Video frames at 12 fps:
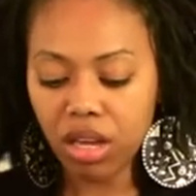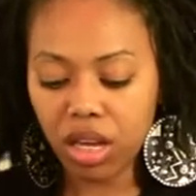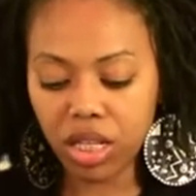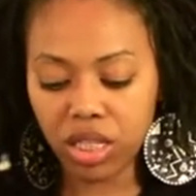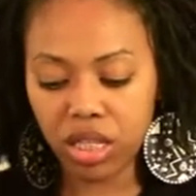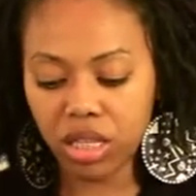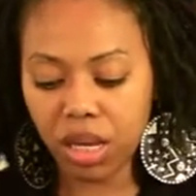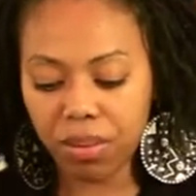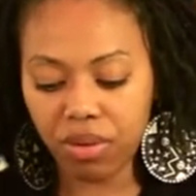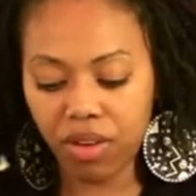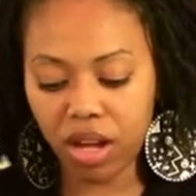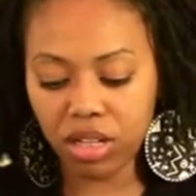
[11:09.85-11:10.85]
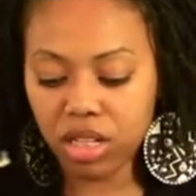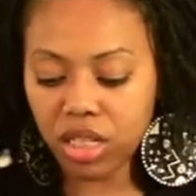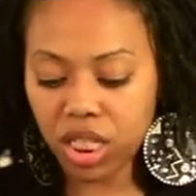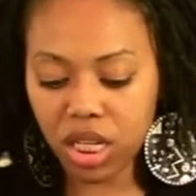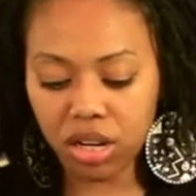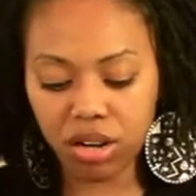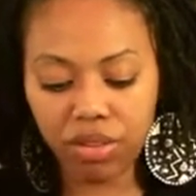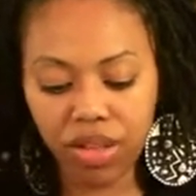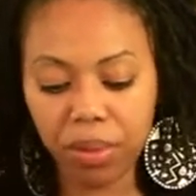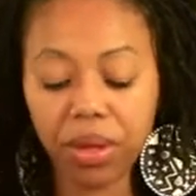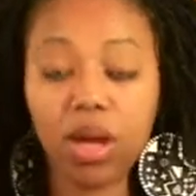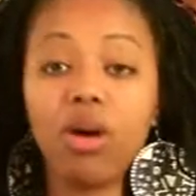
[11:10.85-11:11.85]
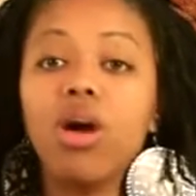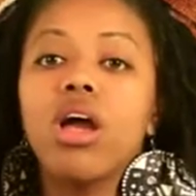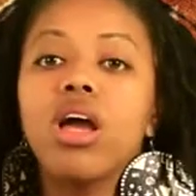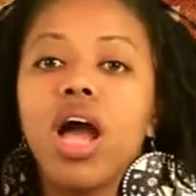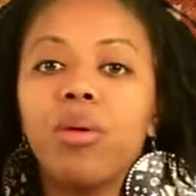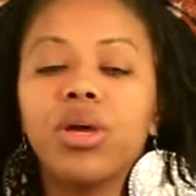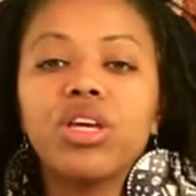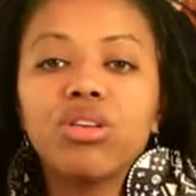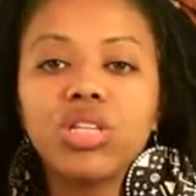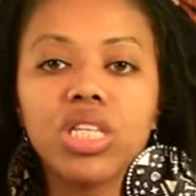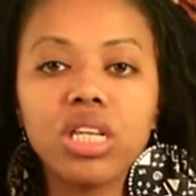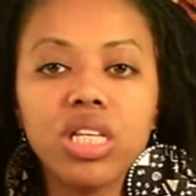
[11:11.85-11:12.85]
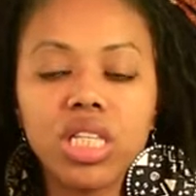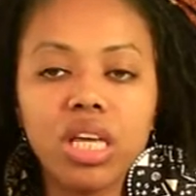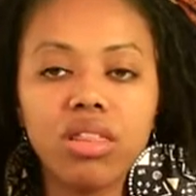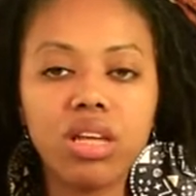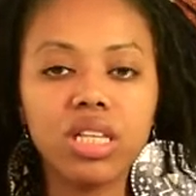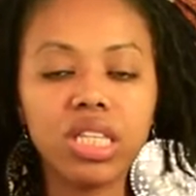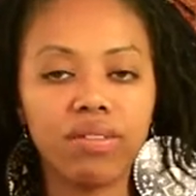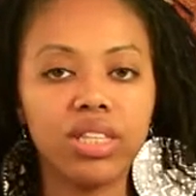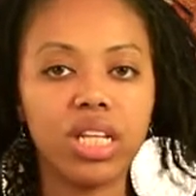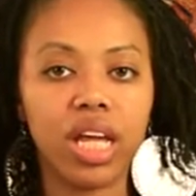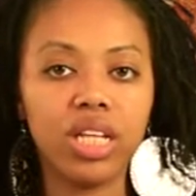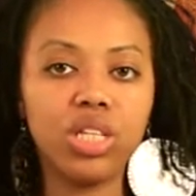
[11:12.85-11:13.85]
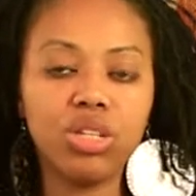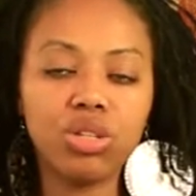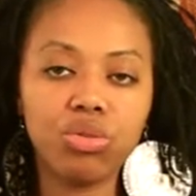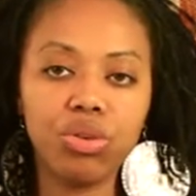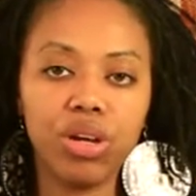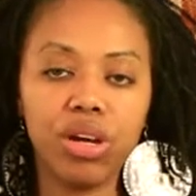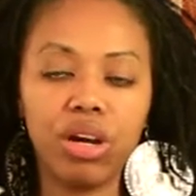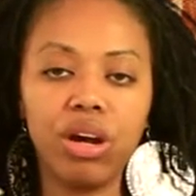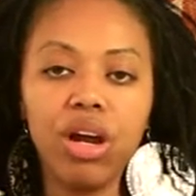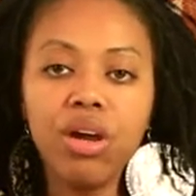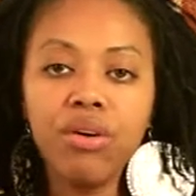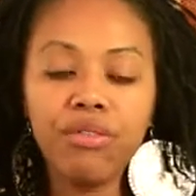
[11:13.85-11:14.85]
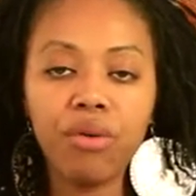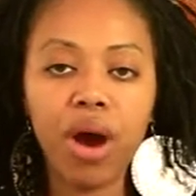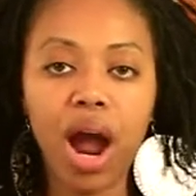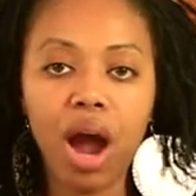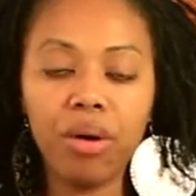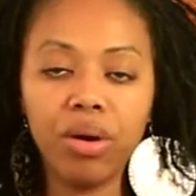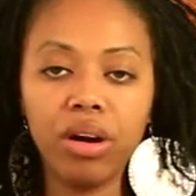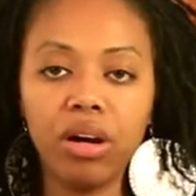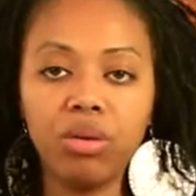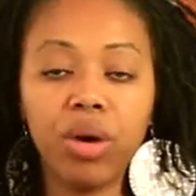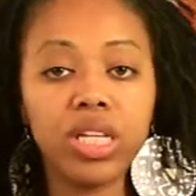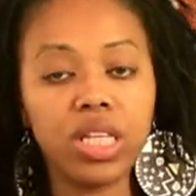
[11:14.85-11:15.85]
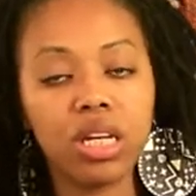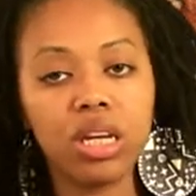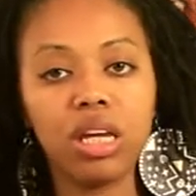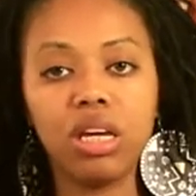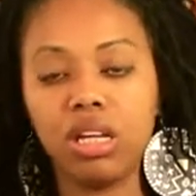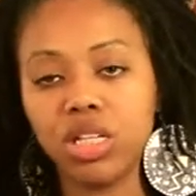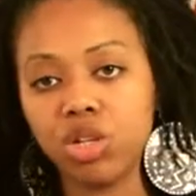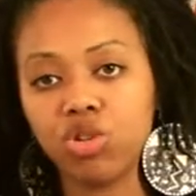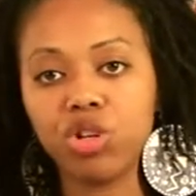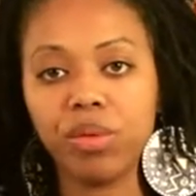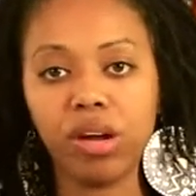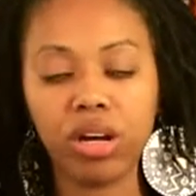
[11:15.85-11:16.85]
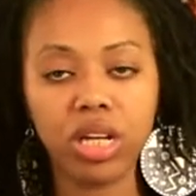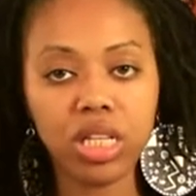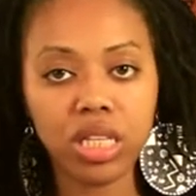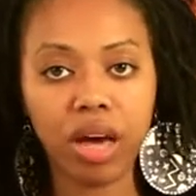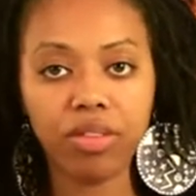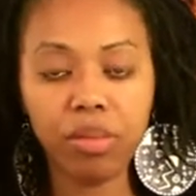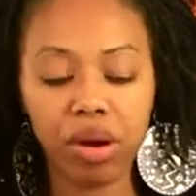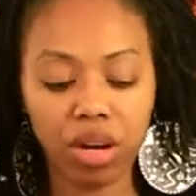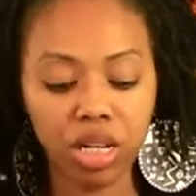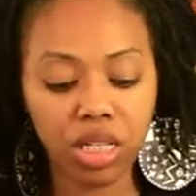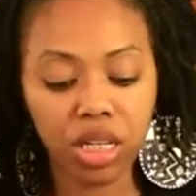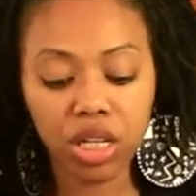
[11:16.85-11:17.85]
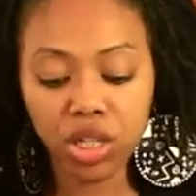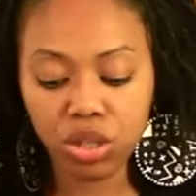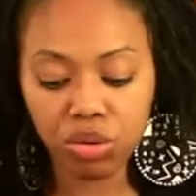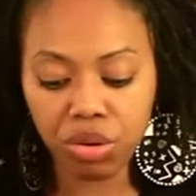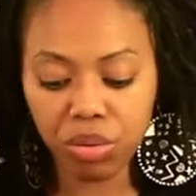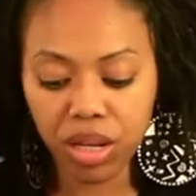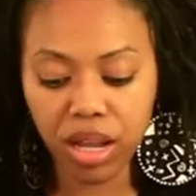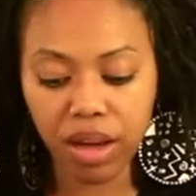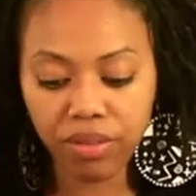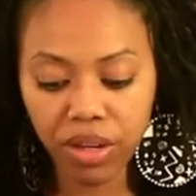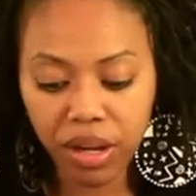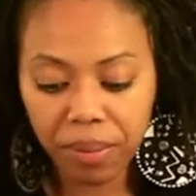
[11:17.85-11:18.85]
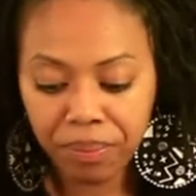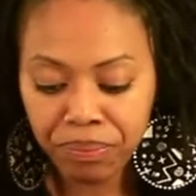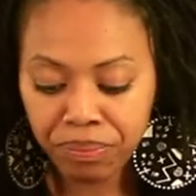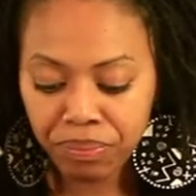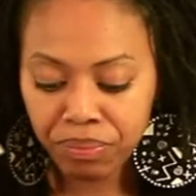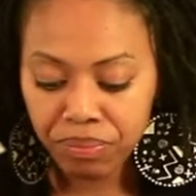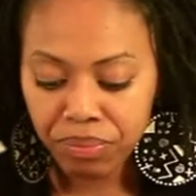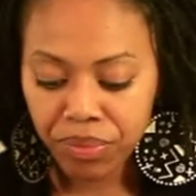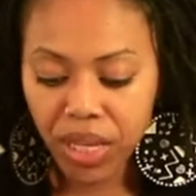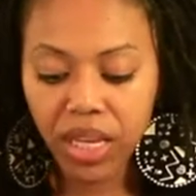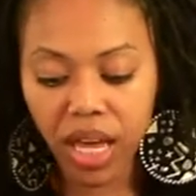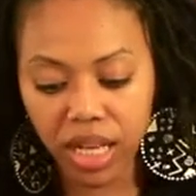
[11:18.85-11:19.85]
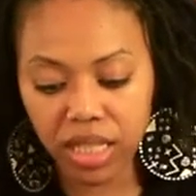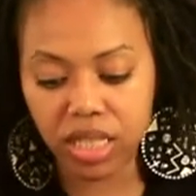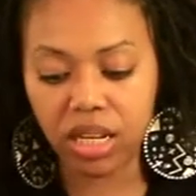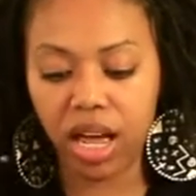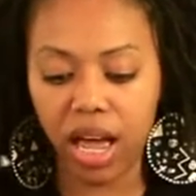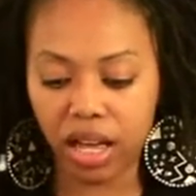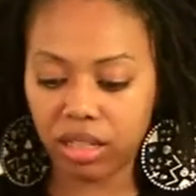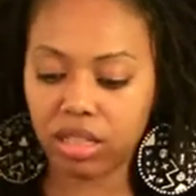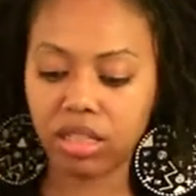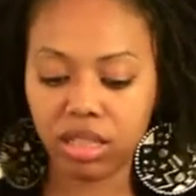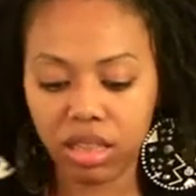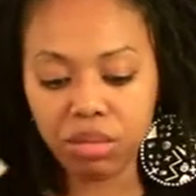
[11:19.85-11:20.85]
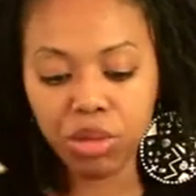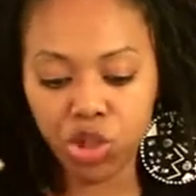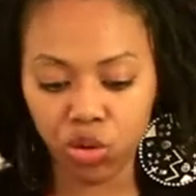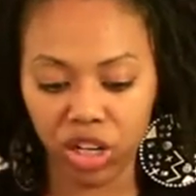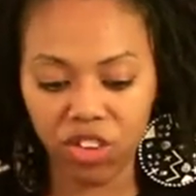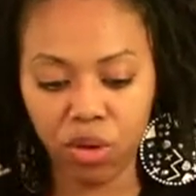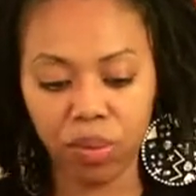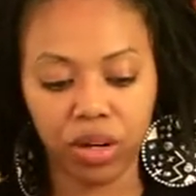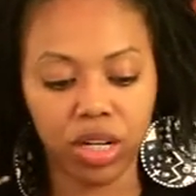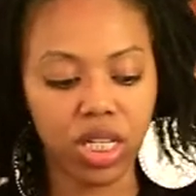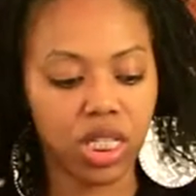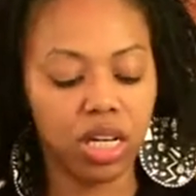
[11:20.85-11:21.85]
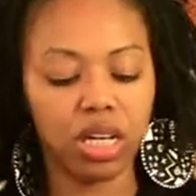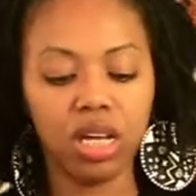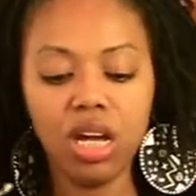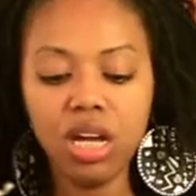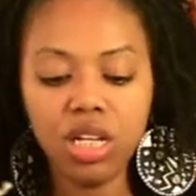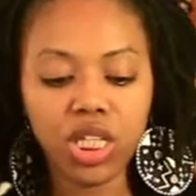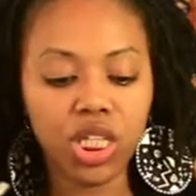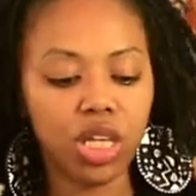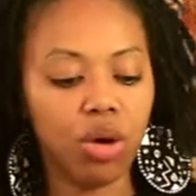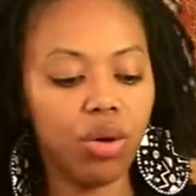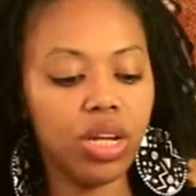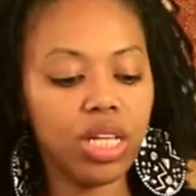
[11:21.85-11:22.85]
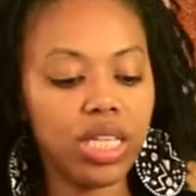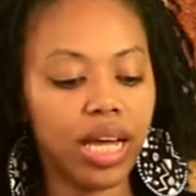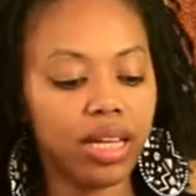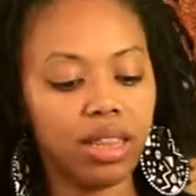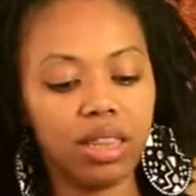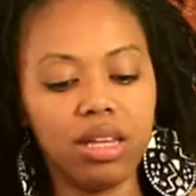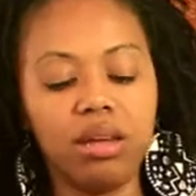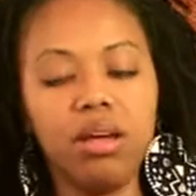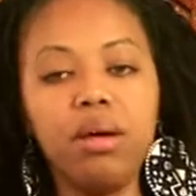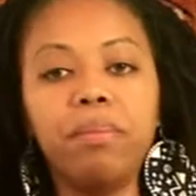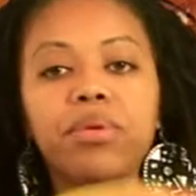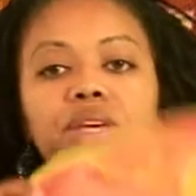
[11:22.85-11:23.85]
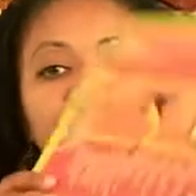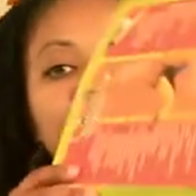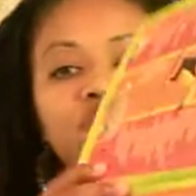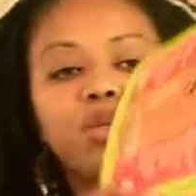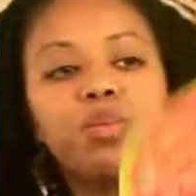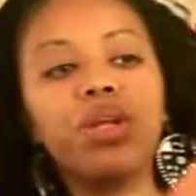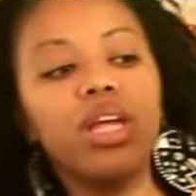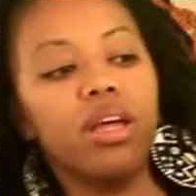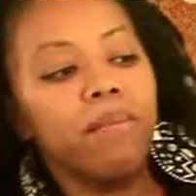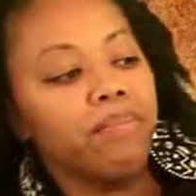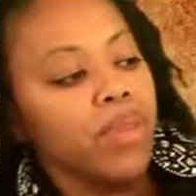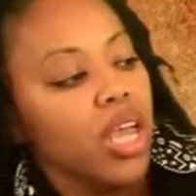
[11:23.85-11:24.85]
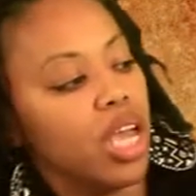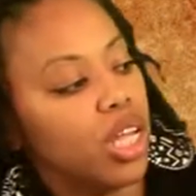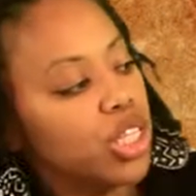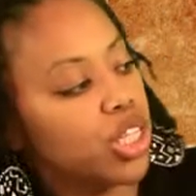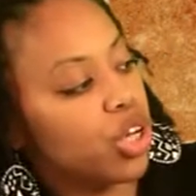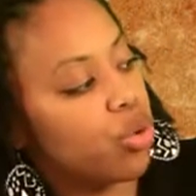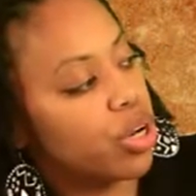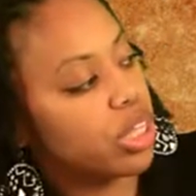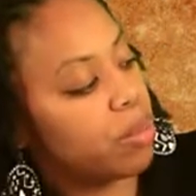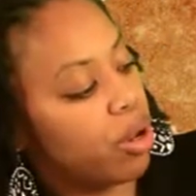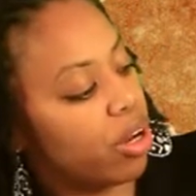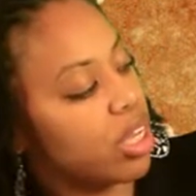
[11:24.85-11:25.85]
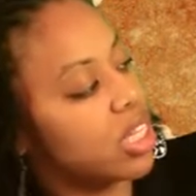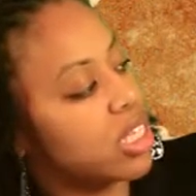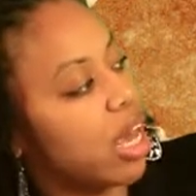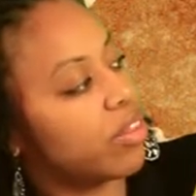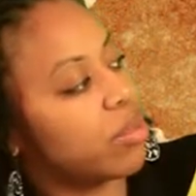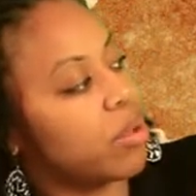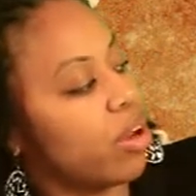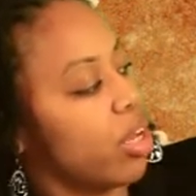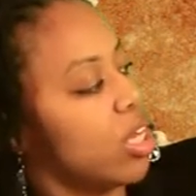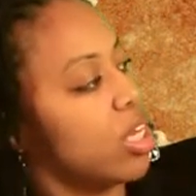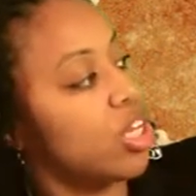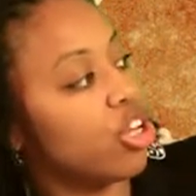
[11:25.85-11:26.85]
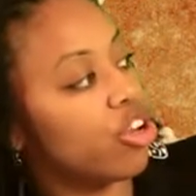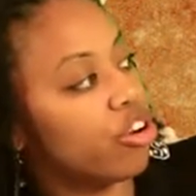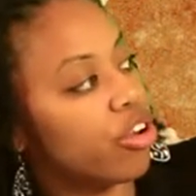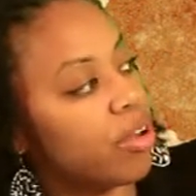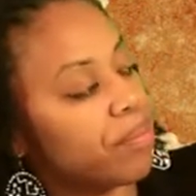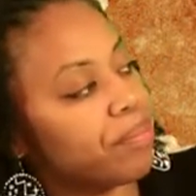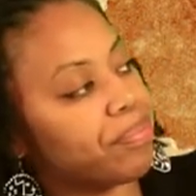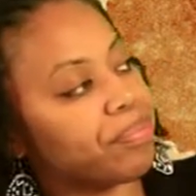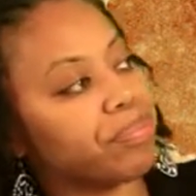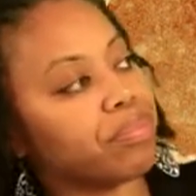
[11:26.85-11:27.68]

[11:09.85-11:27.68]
Get to the table of contents here. There we go. We use this in the 17-18 school year for our West Indian, Central American, South American studies too, and we loved it yes, it has the majority of what we're going to study. So it looks like the book is split into North America, South America, and Europe.